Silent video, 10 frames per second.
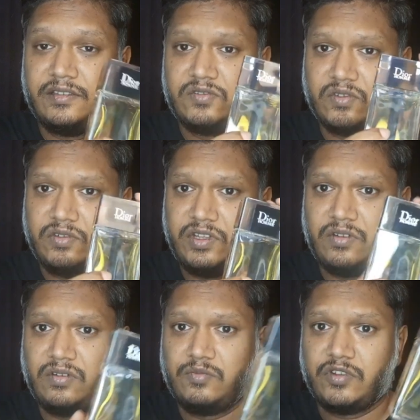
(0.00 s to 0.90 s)
So
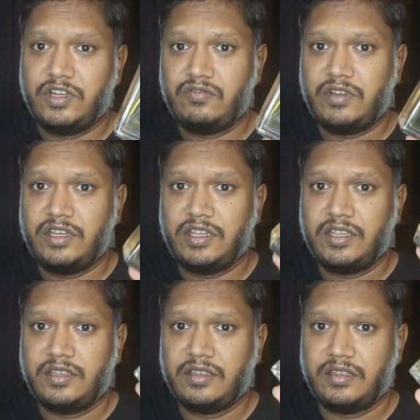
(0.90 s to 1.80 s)
Dior Homme 2020,
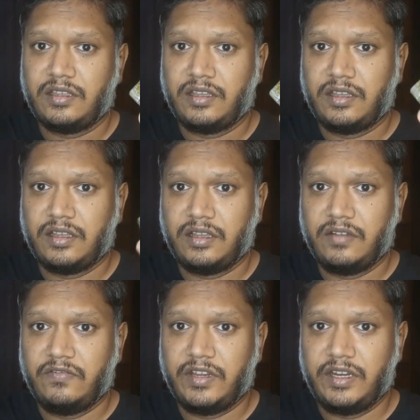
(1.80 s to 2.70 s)

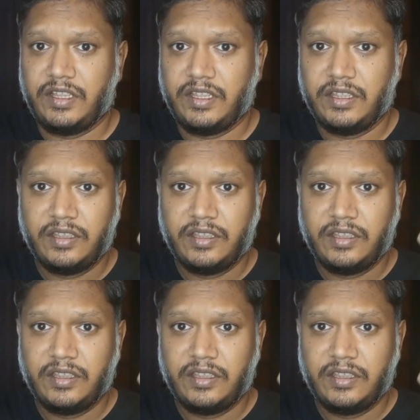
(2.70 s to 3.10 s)
a very